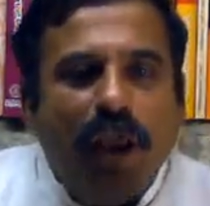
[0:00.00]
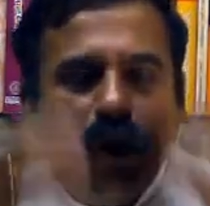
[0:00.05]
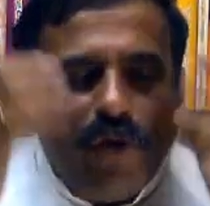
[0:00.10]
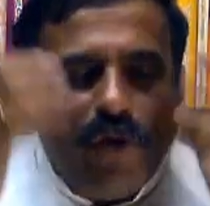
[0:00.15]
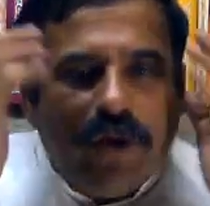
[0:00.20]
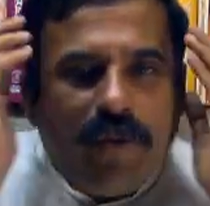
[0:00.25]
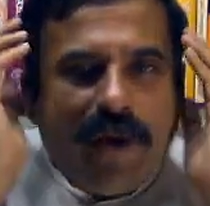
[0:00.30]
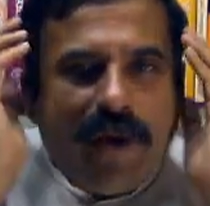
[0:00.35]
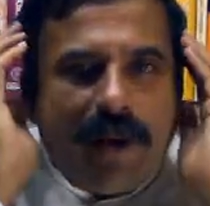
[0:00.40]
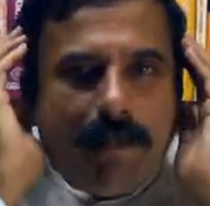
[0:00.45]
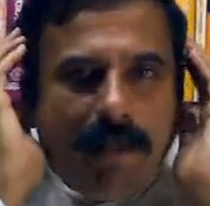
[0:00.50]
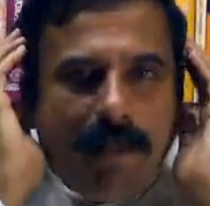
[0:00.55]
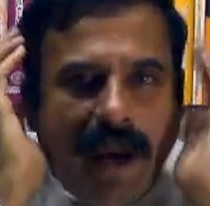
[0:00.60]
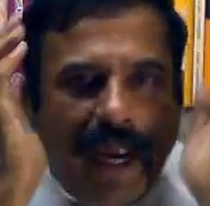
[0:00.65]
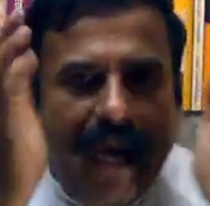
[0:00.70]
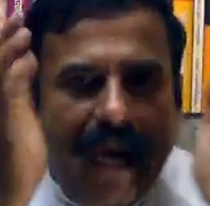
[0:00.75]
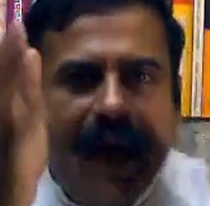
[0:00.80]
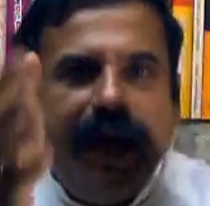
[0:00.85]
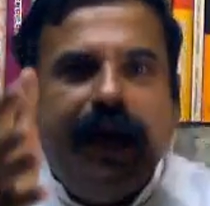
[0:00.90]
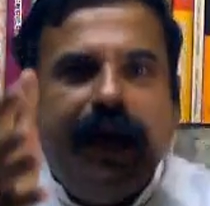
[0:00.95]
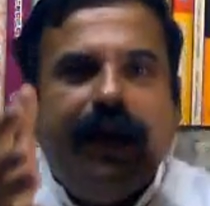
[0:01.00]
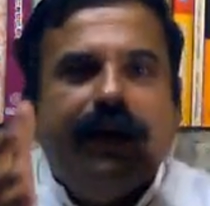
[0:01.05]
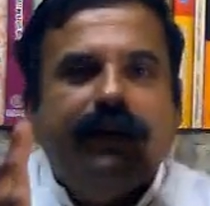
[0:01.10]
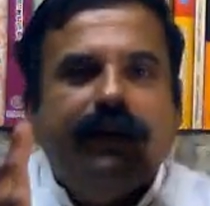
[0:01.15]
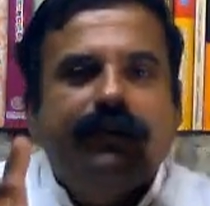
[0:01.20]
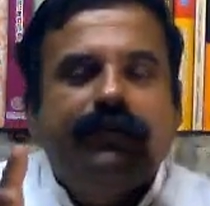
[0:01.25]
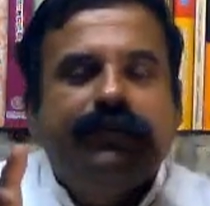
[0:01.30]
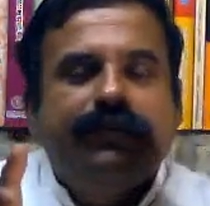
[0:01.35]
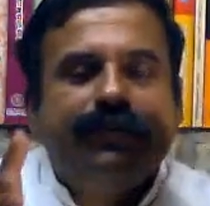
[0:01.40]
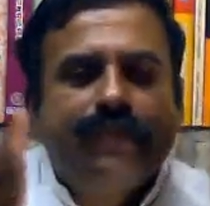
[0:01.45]
Only you require
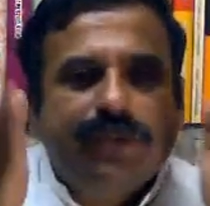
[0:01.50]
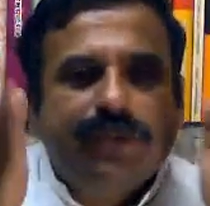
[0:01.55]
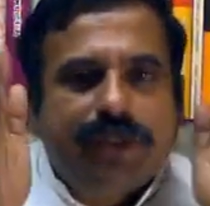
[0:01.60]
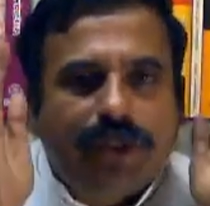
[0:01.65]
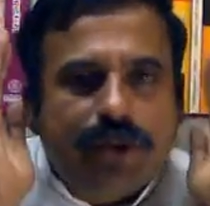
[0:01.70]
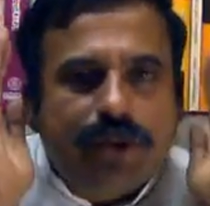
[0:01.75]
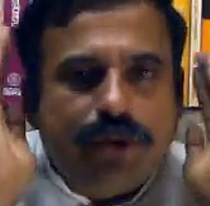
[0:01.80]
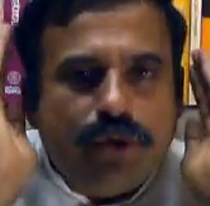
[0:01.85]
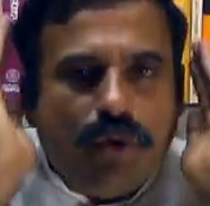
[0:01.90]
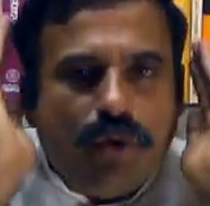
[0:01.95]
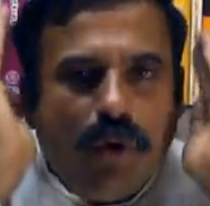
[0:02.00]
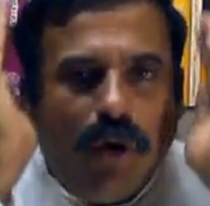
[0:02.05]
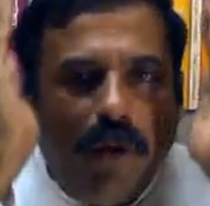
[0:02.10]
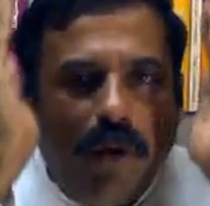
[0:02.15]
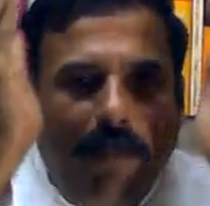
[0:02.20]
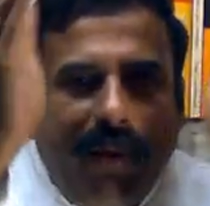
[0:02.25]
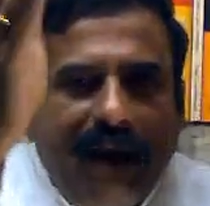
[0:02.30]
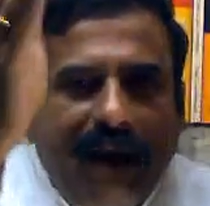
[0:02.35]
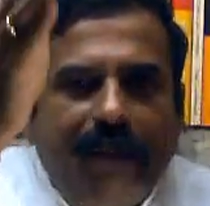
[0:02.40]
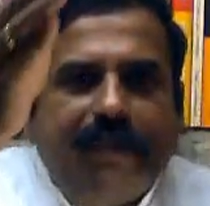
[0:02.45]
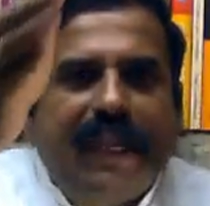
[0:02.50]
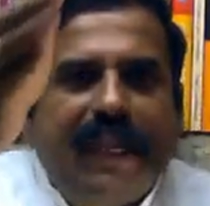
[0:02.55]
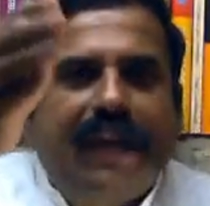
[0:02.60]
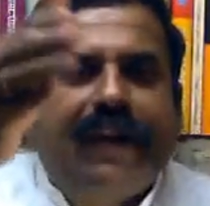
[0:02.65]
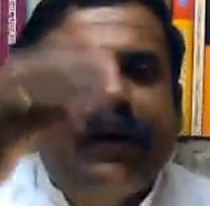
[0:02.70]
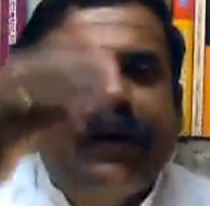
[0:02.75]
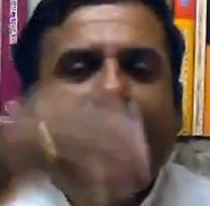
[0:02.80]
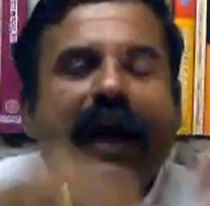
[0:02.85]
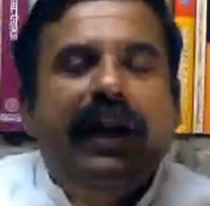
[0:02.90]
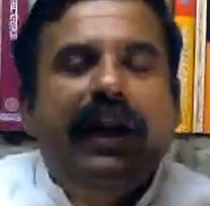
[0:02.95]
mind to
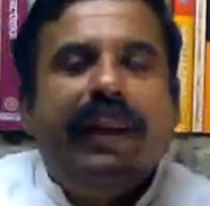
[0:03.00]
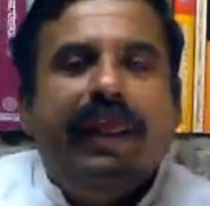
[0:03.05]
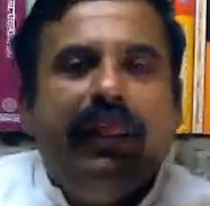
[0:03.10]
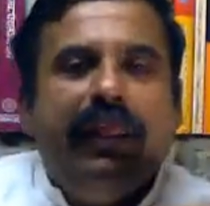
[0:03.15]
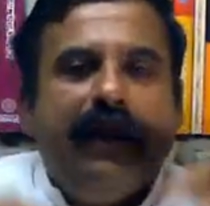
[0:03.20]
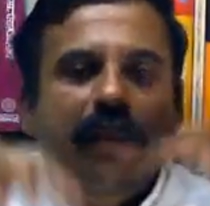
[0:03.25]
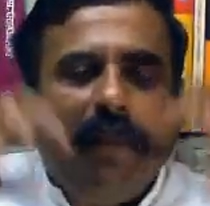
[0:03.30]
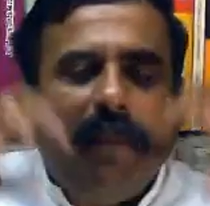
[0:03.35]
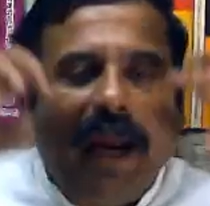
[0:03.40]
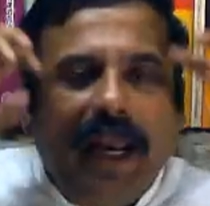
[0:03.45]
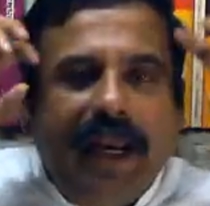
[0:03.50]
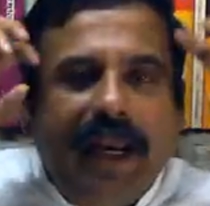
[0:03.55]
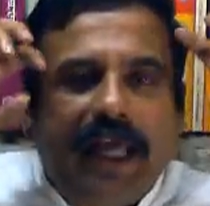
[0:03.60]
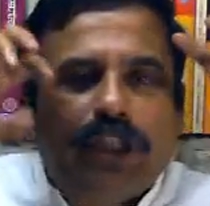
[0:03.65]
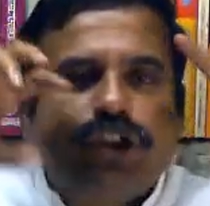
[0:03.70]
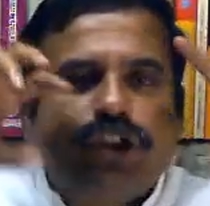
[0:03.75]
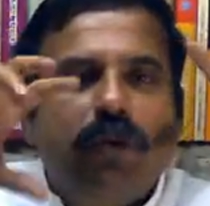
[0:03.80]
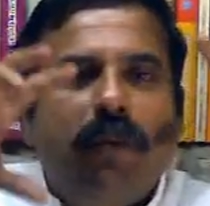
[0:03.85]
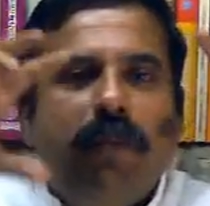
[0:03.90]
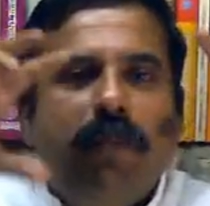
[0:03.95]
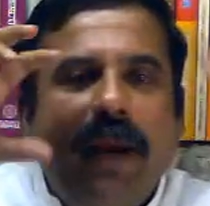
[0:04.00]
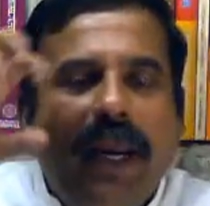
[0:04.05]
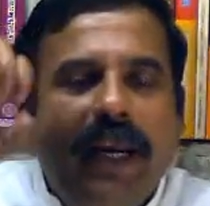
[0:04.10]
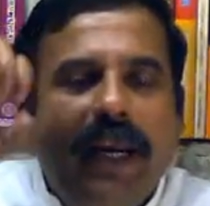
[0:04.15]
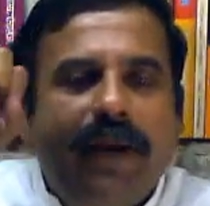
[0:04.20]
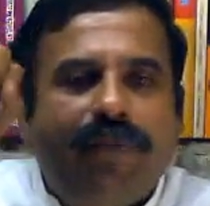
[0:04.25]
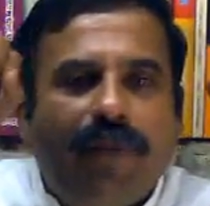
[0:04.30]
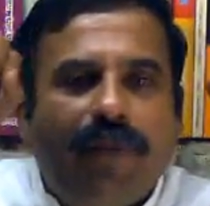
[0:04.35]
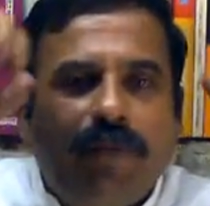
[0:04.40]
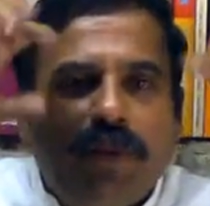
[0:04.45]
open up that reality. The mind has to
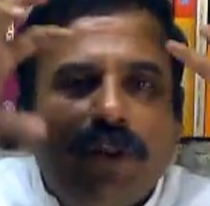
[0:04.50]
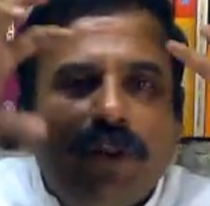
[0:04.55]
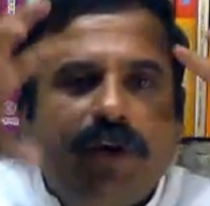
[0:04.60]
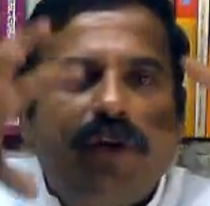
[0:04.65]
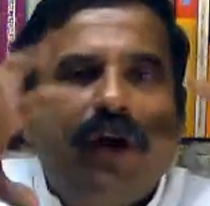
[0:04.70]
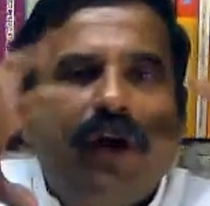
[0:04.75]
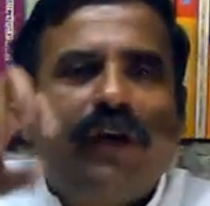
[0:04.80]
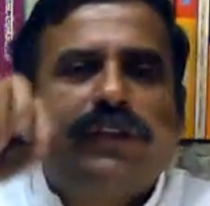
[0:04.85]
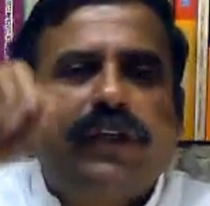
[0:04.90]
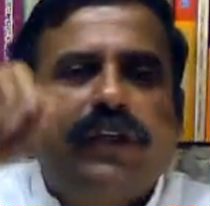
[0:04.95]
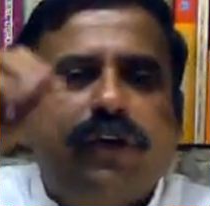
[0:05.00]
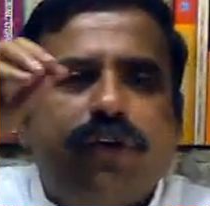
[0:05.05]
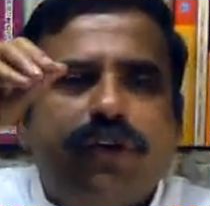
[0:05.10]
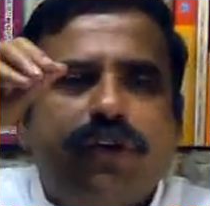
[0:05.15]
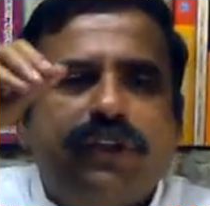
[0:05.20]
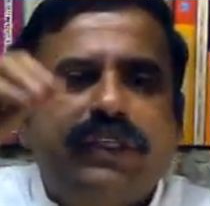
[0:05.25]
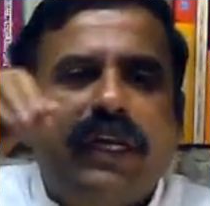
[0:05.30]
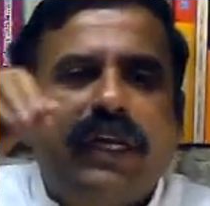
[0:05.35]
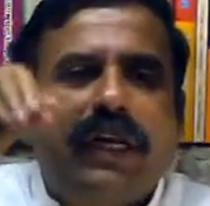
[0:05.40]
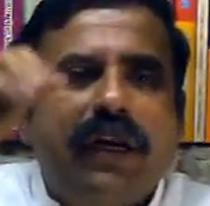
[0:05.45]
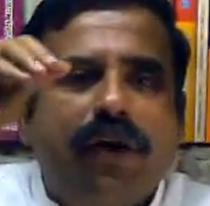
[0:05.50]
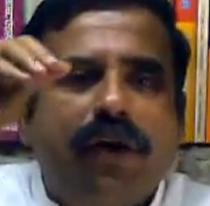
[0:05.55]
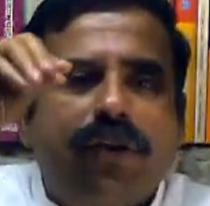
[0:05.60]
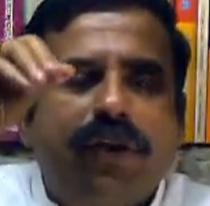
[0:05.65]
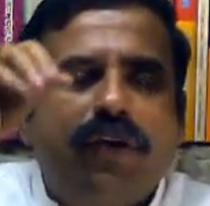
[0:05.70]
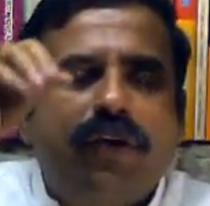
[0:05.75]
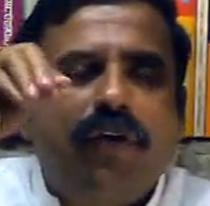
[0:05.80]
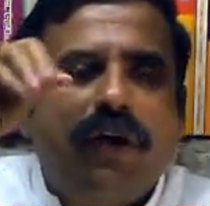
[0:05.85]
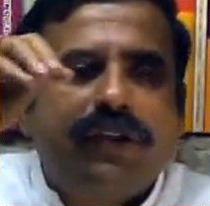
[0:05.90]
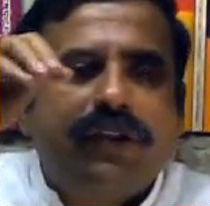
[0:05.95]
be made from the grosser to the
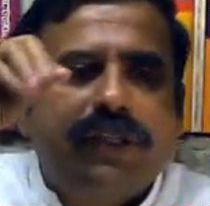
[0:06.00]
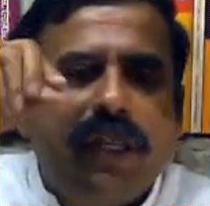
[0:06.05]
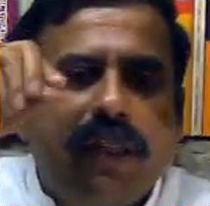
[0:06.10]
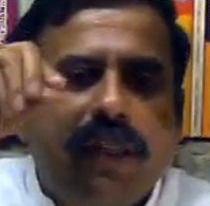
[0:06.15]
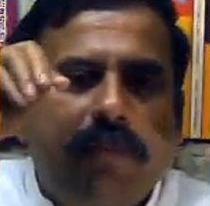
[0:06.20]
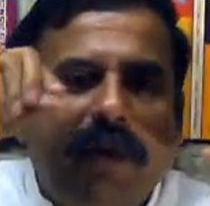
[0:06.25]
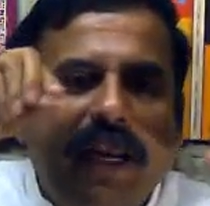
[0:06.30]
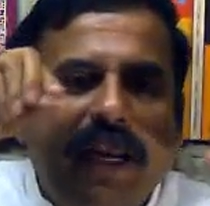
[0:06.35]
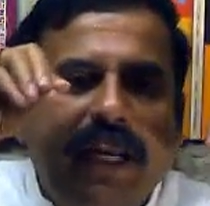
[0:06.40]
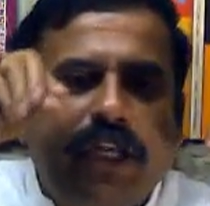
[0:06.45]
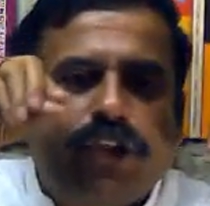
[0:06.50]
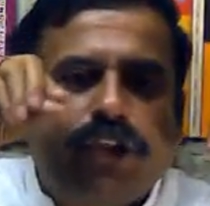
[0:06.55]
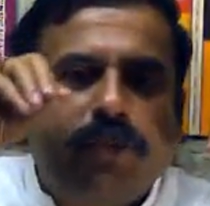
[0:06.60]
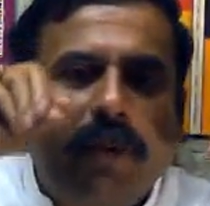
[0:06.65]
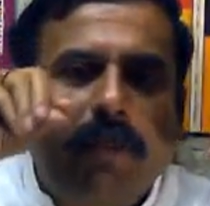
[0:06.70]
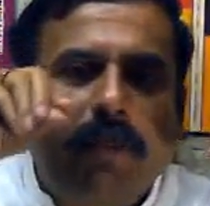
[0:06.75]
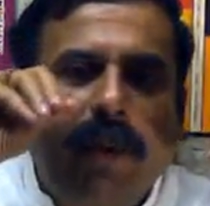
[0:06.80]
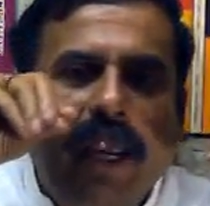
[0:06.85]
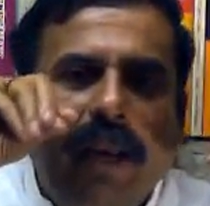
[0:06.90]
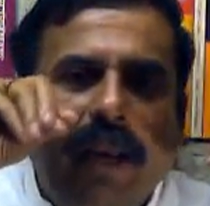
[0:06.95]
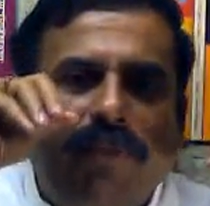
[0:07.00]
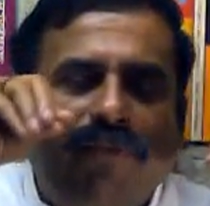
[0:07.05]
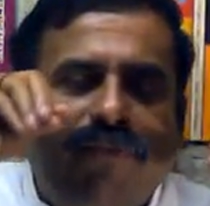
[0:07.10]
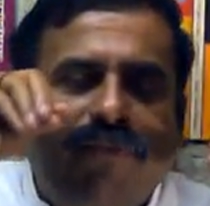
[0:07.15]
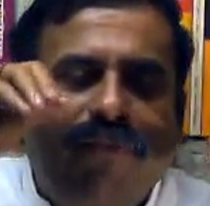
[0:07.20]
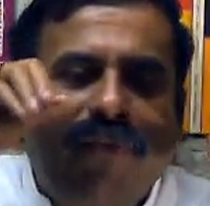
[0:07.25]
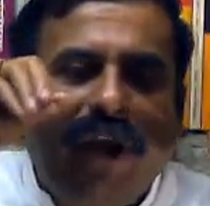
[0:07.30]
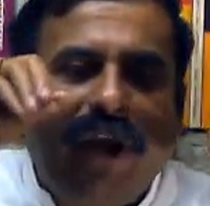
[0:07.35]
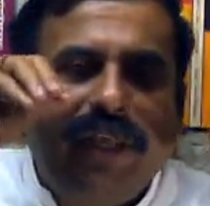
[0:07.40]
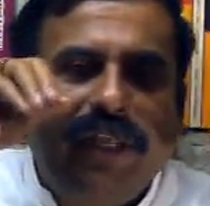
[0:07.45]
subtle to the causal. The mind has to be
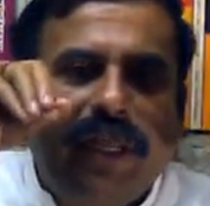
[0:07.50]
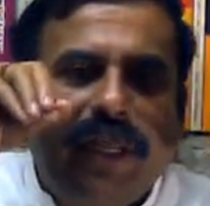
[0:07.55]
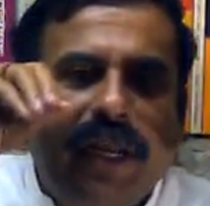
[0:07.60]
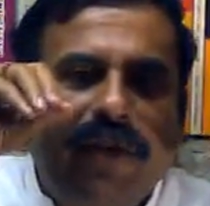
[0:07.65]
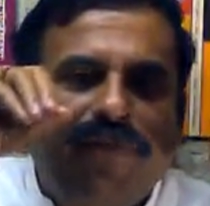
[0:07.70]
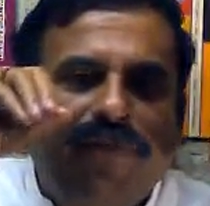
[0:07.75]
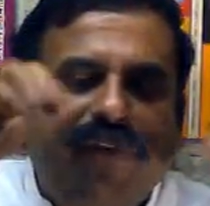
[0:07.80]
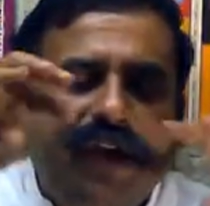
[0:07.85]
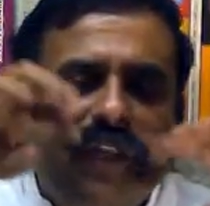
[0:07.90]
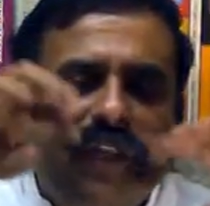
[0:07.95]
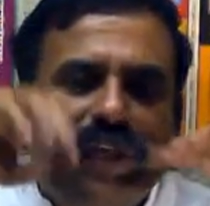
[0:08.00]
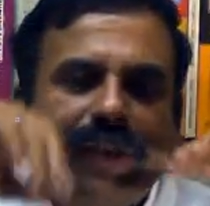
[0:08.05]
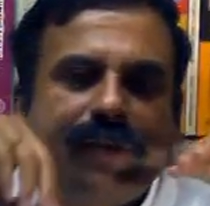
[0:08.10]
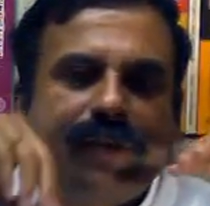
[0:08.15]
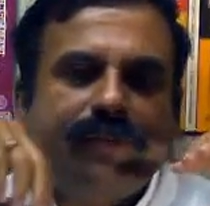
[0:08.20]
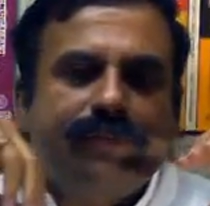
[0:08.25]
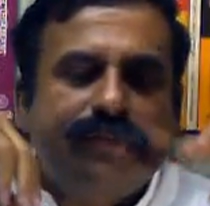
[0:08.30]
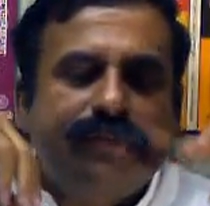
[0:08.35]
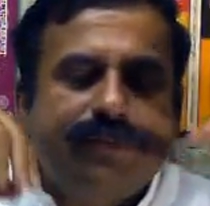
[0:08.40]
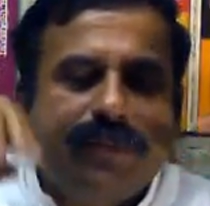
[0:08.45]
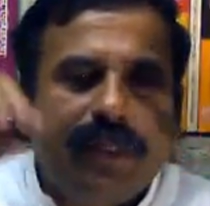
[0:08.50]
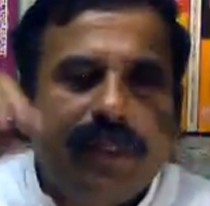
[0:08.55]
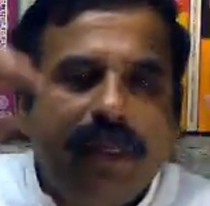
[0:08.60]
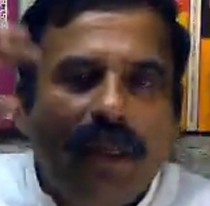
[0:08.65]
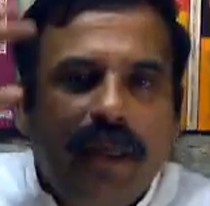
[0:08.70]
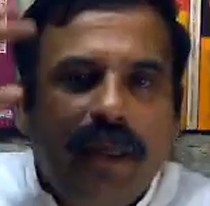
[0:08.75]
made finer and finer.